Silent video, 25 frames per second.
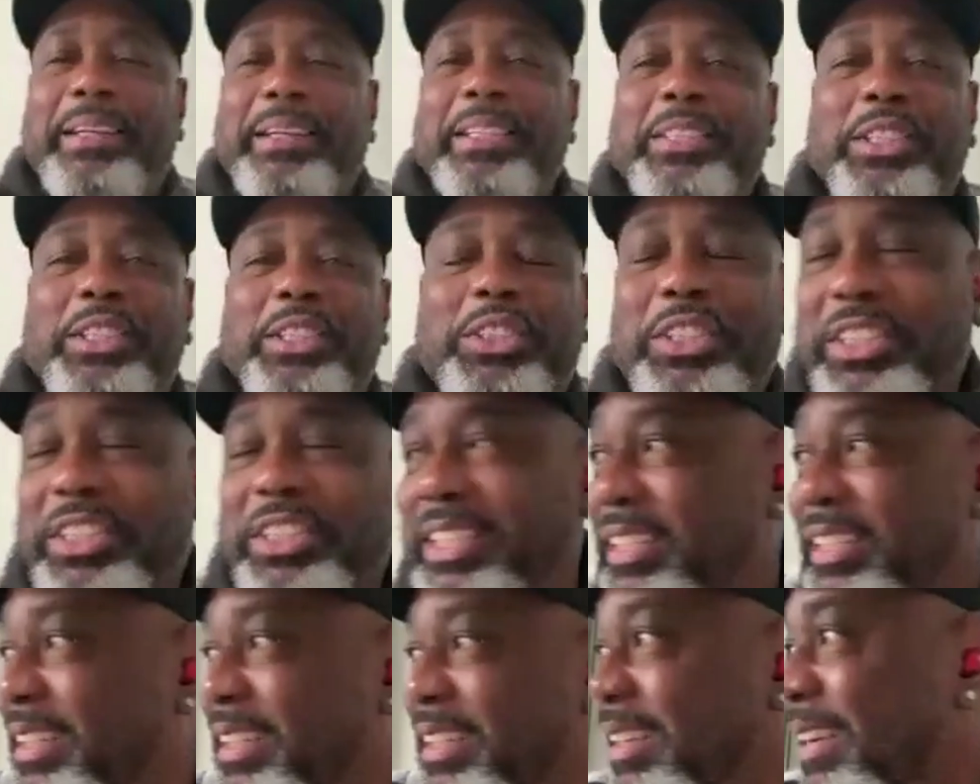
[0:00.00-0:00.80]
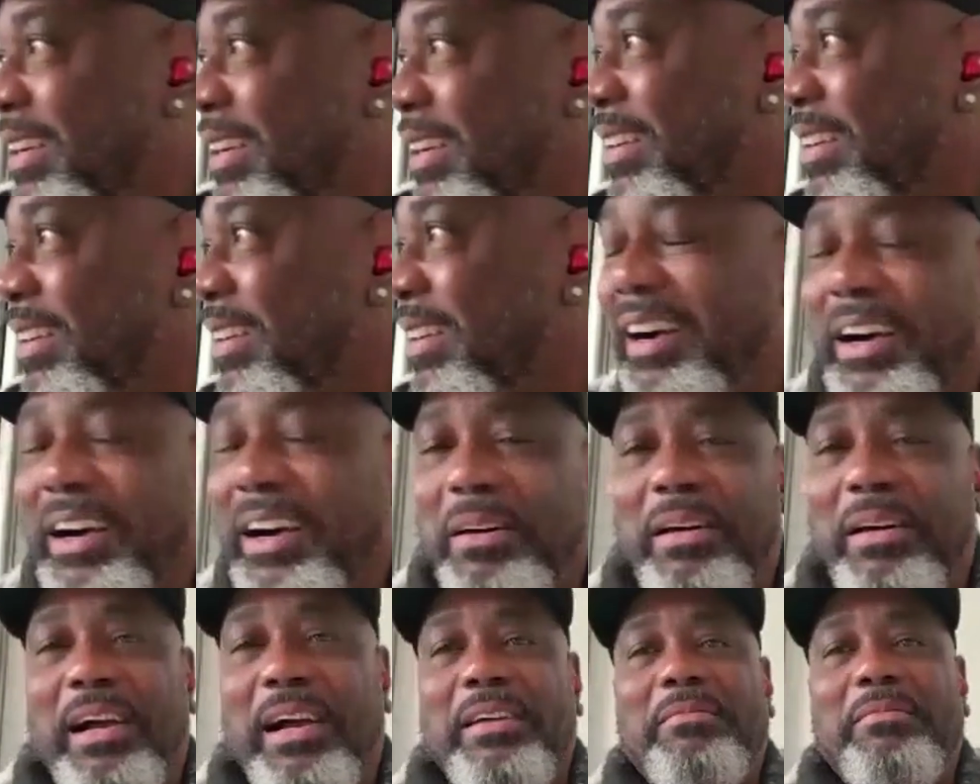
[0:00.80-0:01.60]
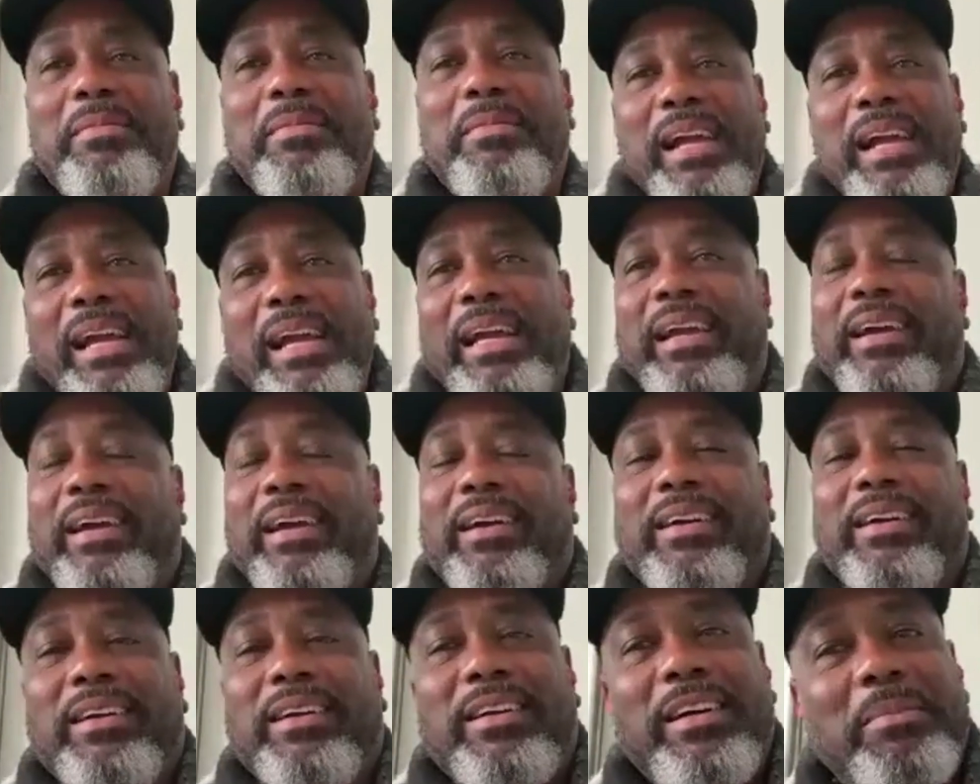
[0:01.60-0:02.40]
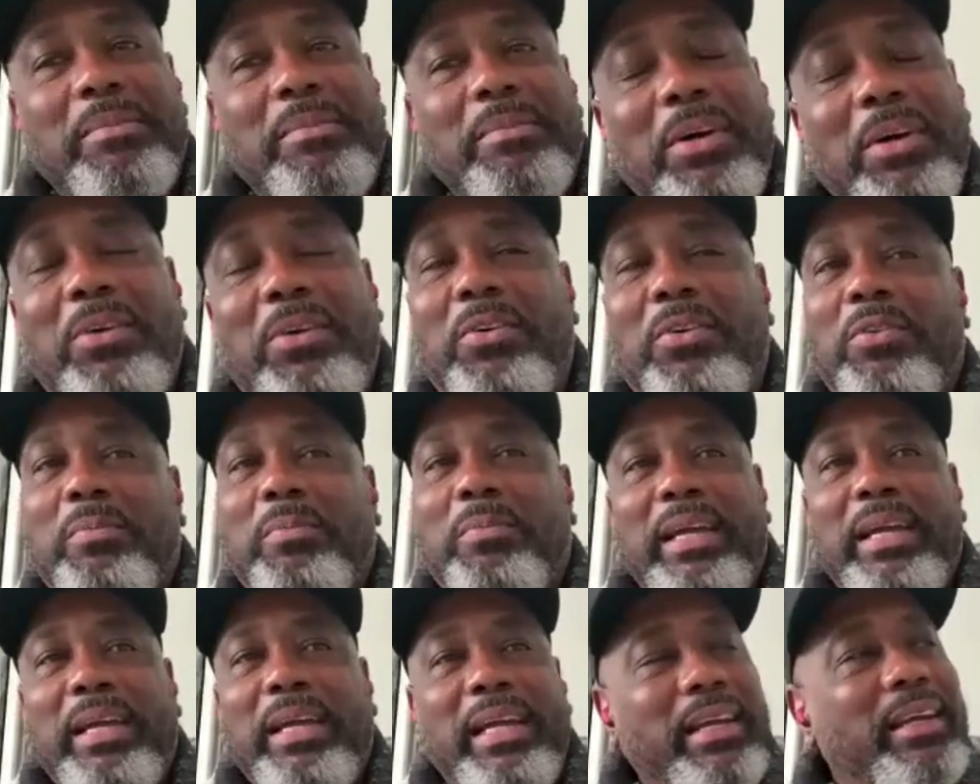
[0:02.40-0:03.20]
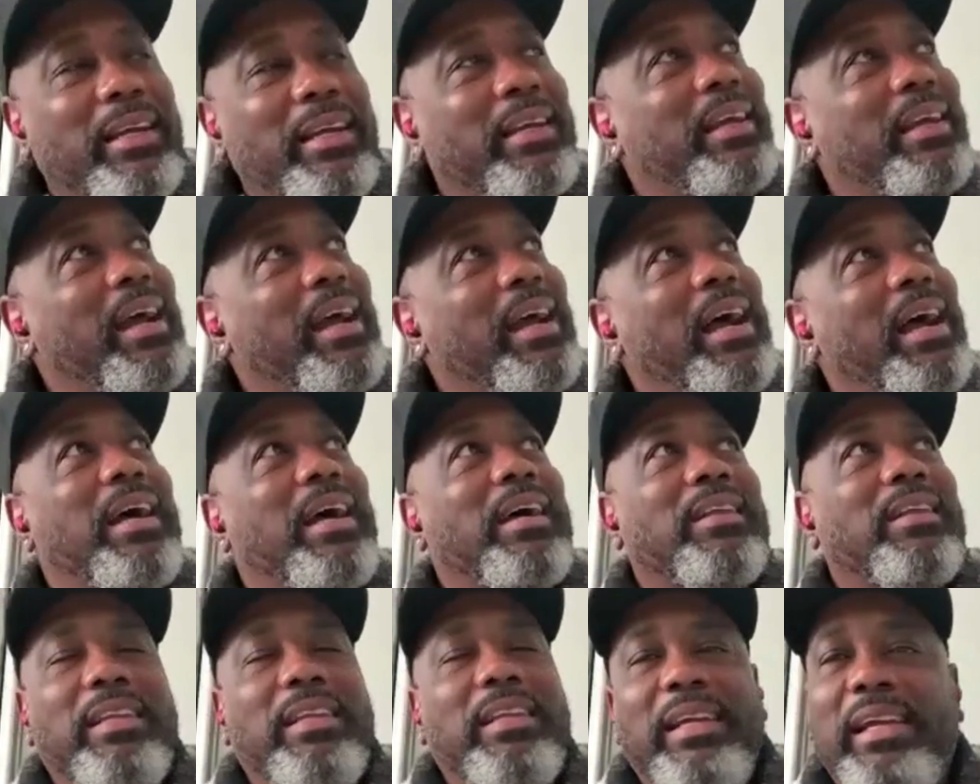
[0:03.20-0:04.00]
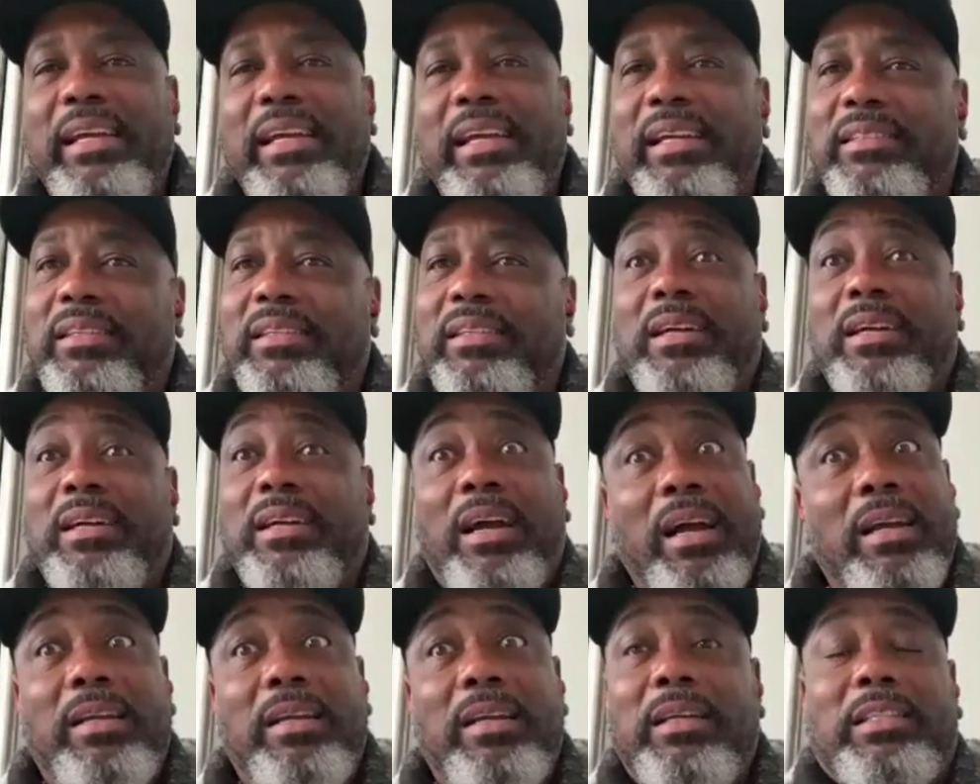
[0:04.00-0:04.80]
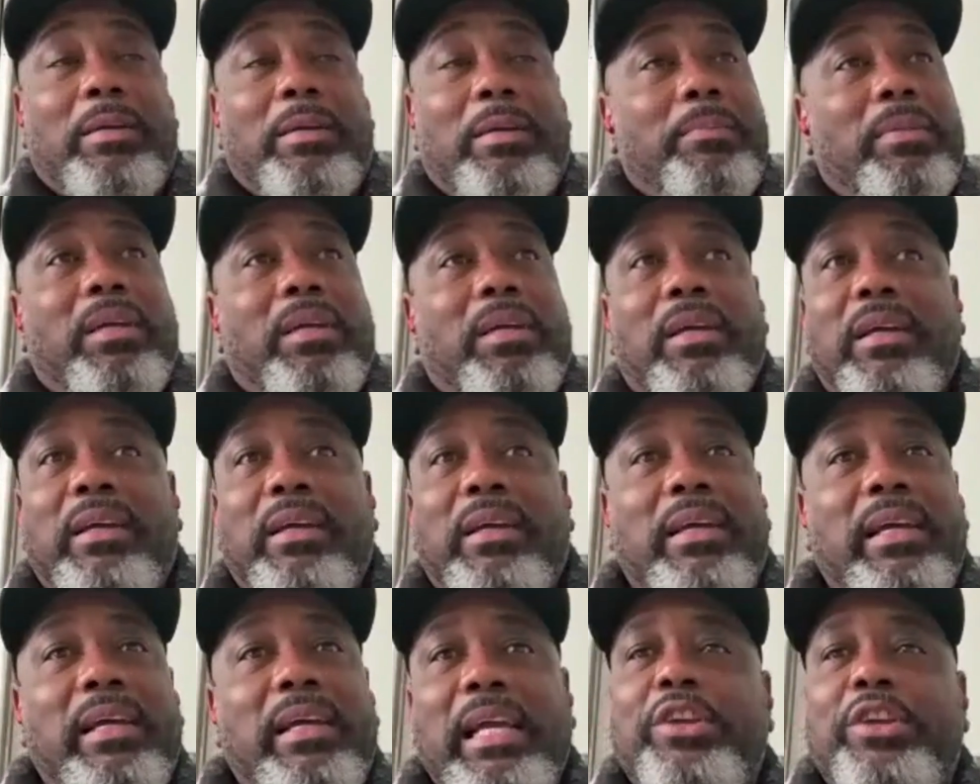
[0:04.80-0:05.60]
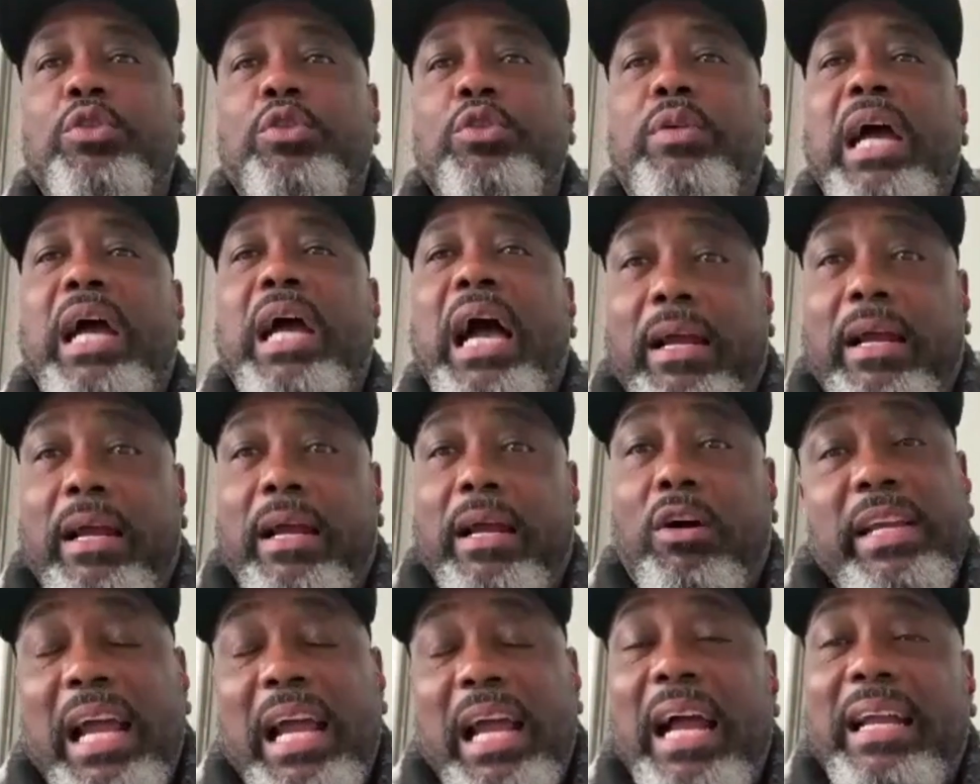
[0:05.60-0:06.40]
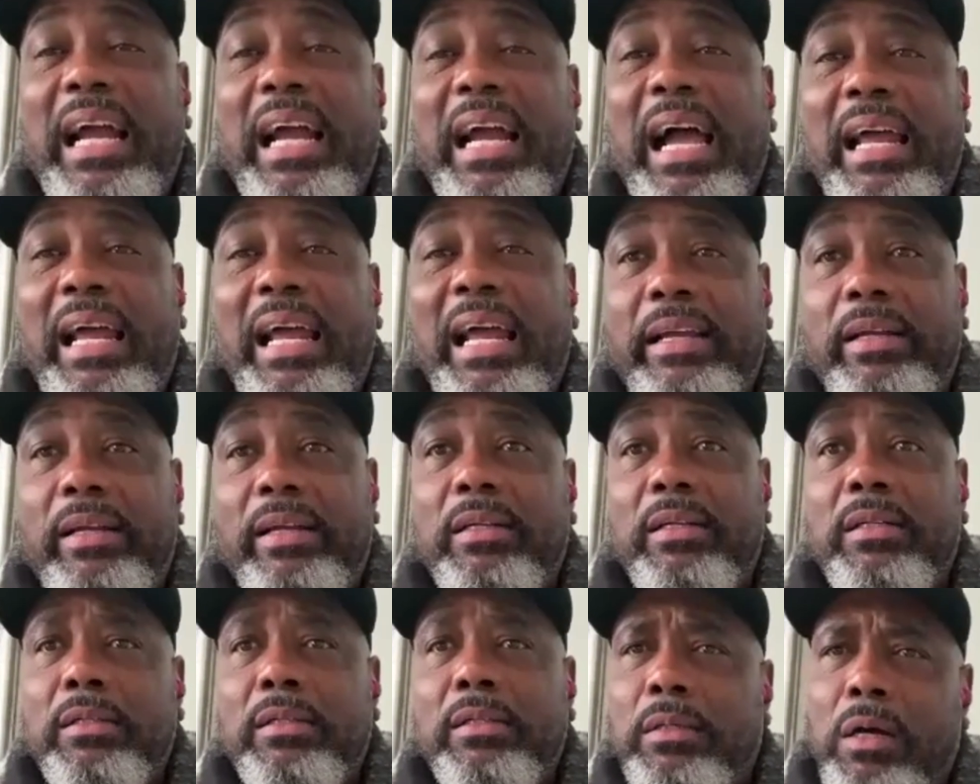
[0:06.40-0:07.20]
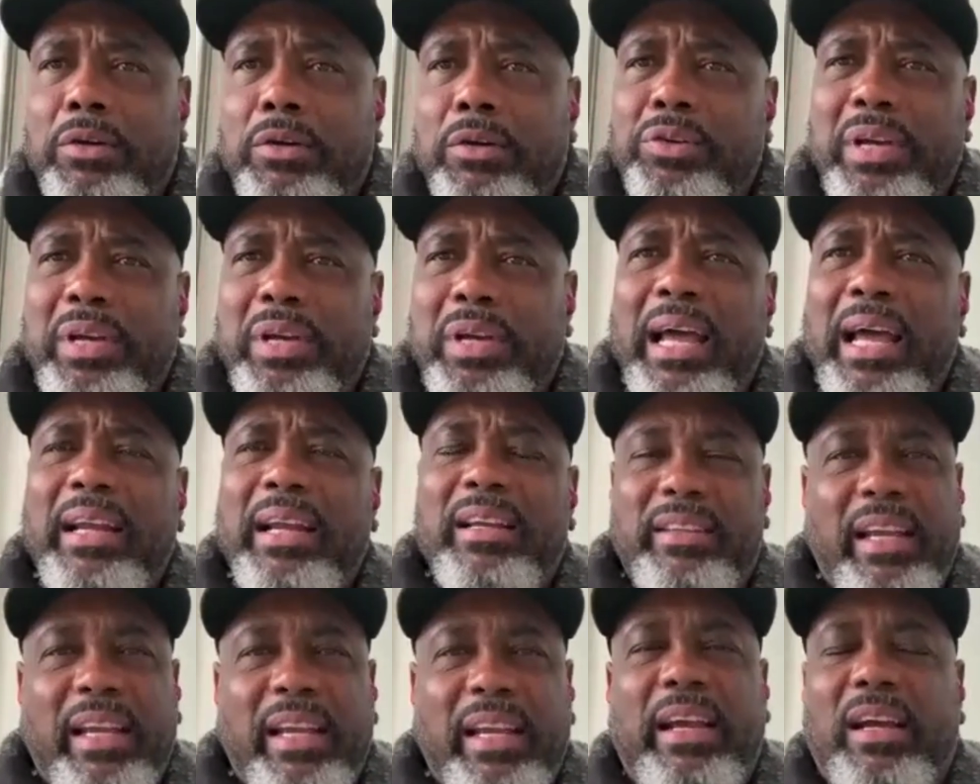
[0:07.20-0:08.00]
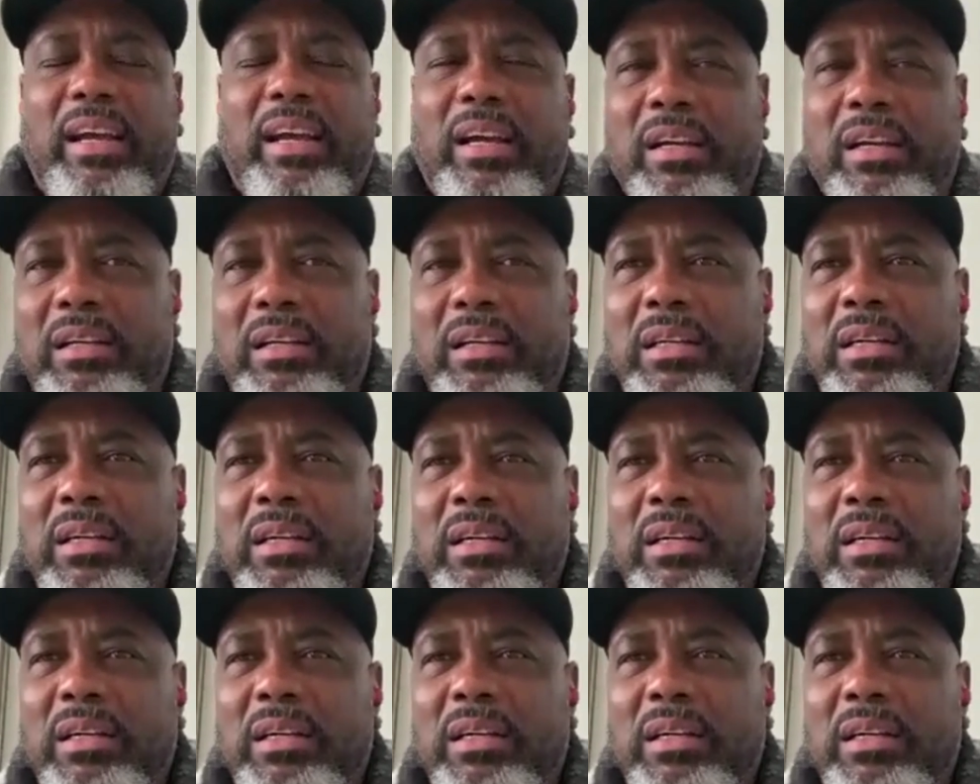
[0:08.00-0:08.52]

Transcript: It's, uh, oh, man, come on, man. Golly, it's a, it's a, and you got it. Oh, yeah, I got it. Oh, you got it? Yeah.